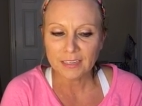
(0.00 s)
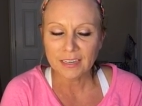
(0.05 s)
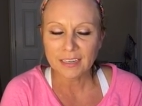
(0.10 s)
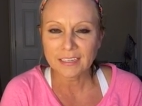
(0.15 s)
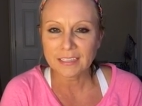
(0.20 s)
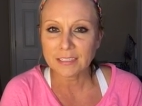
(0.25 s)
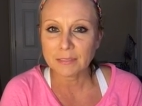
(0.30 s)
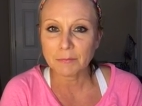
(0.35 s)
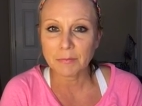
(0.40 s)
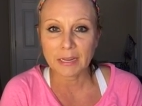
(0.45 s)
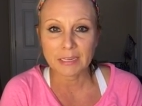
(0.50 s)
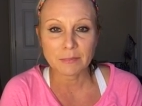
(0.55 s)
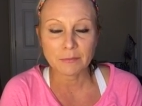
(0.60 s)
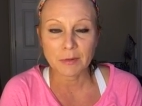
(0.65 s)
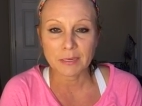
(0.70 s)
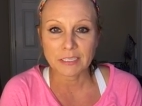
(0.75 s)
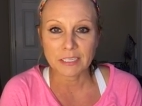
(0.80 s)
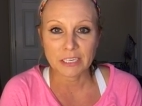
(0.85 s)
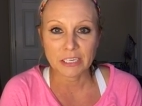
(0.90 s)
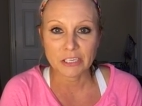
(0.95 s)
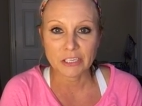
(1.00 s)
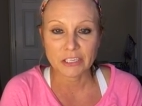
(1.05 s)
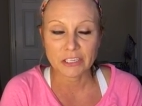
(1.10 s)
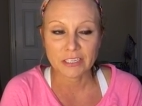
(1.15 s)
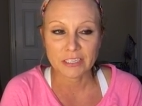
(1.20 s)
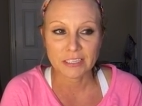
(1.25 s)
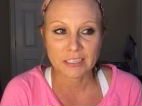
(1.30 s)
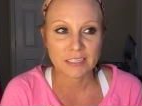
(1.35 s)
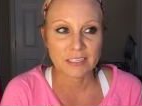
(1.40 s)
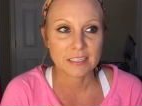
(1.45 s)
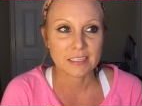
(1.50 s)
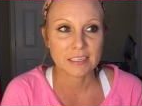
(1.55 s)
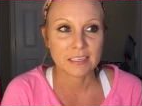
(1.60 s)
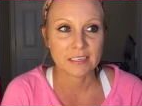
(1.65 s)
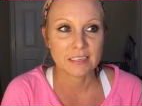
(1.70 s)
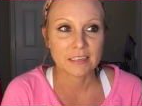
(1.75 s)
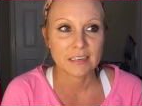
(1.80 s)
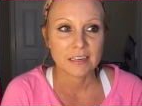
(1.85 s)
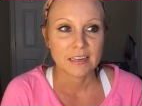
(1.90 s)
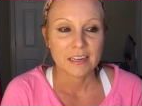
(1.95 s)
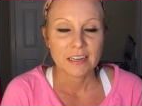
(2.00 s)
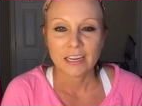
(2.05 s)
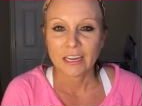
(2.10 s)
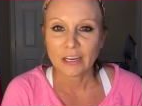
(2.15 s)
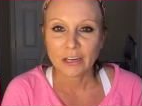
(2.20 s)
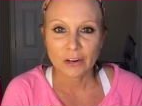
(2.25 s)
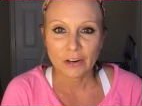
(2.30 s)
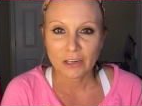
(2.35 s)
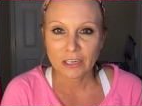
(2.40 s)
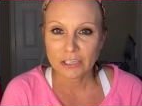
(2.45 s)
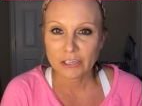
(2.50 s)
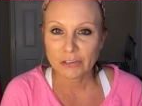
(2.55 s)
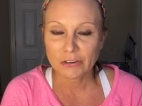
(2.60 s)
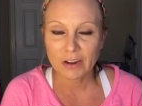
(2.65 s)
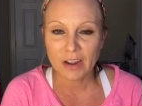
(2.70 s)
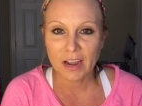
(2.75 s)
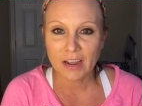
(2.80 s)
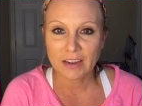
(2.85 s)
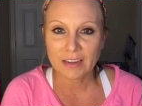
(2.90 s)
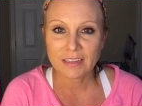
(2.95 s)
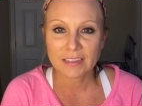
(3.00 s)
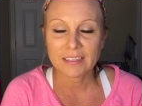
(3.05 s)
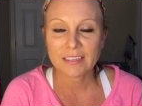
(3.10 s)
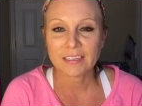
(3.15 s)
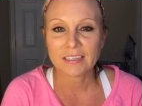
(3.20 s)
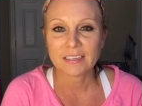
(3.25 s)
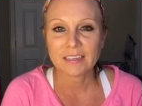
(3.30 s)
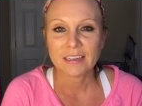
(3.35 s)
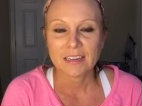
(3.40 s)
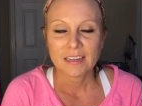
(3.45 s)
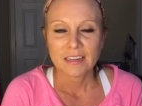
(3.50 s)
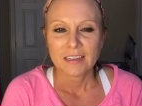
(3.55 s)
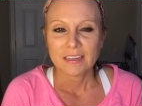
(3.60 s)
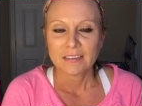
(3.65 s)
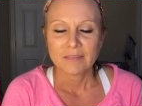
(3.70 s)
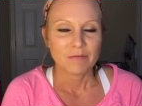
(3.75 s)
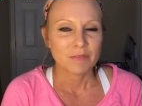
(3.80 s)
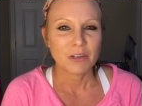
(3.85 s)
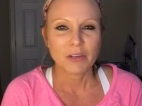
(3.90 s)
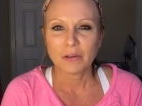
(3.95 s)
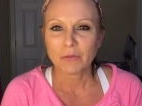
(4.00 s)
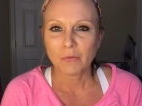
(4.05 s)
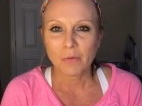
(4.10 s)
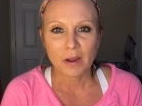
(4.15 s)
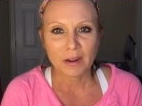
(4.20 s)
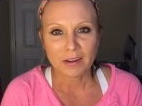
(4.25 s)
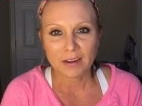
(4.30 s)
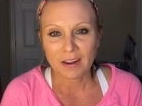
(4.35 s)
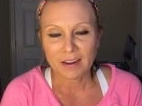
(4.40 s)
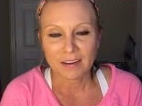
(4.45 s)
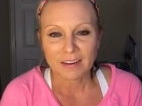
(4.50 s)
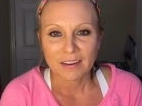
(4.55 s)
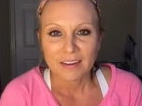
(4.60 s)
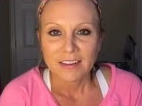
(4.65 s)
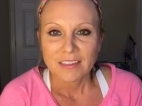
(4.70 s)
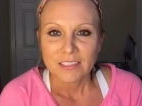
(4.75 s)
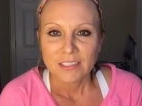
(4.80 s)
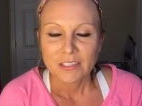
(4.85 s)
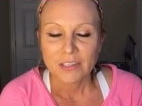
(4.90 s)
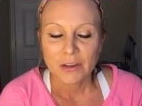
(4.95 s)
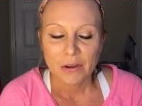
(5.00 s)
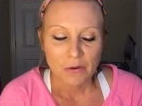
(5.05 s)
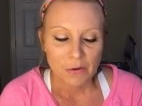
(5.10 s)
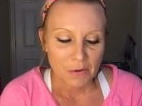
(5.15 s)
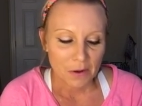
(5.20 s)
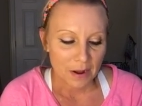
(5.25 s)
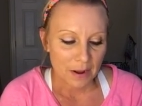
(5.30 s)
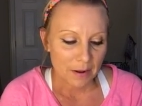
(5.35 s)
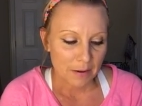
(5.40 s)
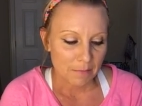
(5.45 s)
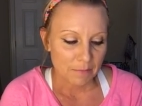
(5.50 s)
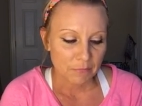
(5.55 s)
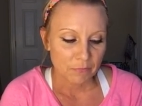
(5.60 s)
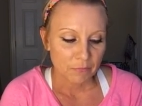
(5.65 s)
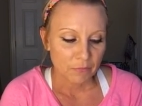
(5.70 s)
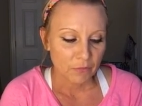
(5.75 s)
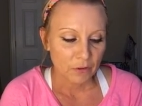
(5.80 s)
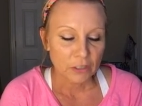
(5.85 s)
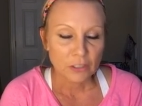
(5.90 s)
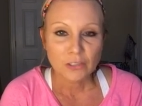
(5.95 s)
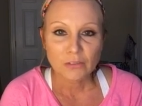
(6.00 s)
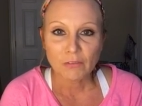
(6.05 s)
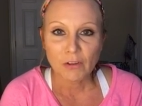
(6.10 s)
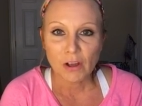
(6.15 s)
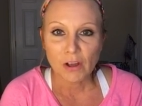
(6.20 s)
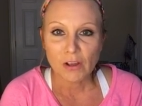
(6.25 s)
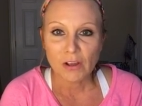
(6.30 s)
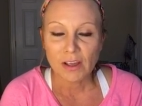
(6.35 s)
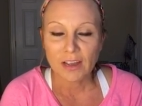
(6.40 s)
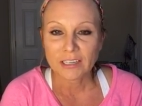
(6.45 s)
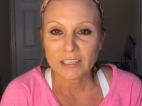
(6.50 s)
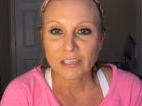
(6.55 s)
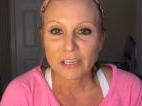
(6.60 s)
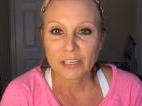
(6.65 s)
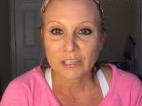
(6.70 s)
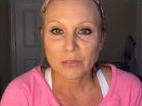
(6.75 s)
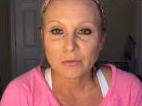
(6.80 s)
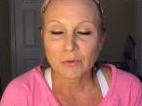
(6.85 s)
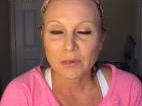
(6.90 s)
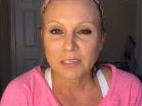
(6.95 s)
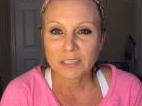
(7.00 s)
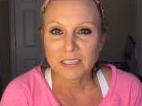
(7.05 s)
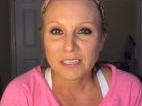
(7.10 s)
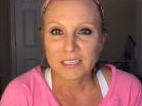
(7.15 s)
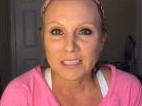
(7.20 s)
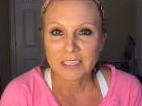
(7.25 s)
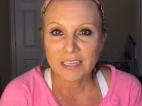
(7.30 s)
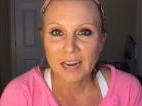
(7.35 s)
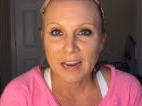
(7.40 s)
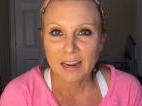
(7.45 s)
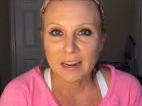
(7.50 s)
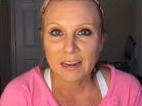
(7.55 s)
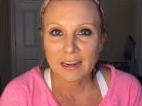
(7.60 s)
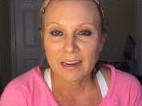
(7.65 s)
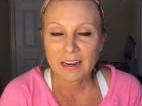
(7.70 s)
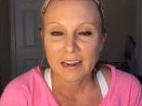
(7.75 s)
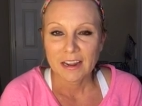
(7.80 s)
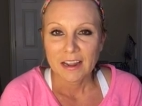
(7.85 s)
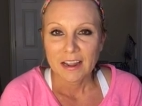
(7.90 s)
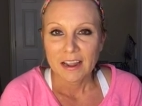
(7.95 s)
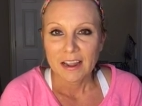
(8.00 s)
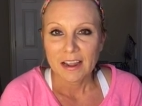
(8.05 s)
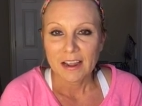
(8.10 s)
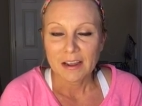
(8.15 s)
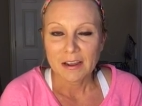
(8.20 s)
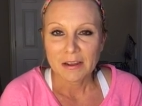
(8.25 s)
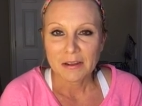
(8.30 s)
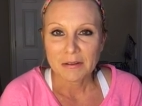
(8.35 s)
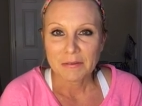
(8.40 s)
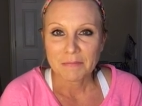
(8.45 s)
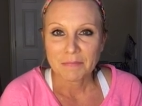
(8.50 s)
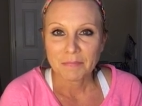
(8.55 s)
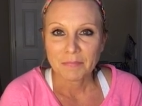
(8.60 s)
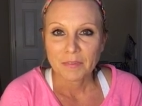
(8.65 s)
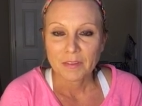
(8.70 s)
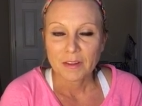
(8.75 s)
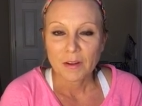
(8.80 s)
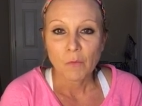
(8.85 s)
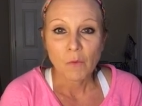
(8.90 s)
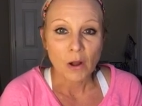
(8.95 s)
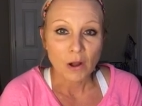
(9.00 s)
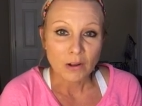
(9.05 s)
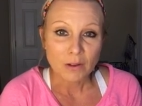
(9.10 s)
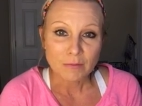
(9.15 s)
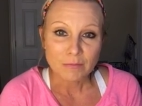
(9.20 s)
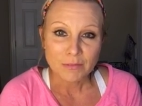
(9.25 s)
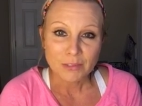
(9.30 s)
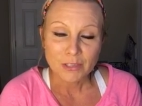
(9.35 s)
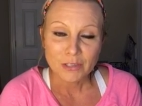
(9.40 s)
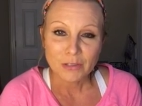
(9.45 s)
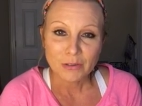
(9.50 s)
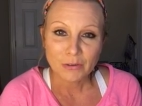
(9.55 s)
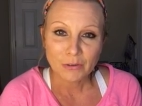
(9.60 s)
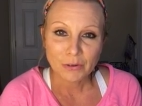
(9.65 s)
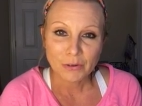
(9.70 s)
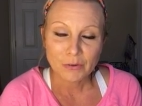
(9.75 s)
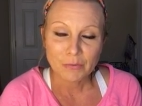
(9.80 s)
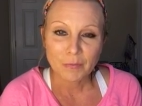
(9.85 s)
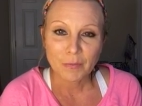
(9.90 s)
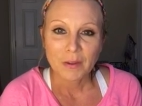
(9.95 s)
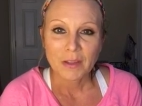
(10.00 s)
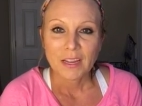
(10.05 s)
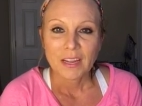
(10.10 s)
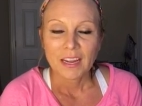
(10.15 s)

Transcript: kind of some expectations and encourage you guys and you know whatnot so um, first of all i just want to say um, welcome to the group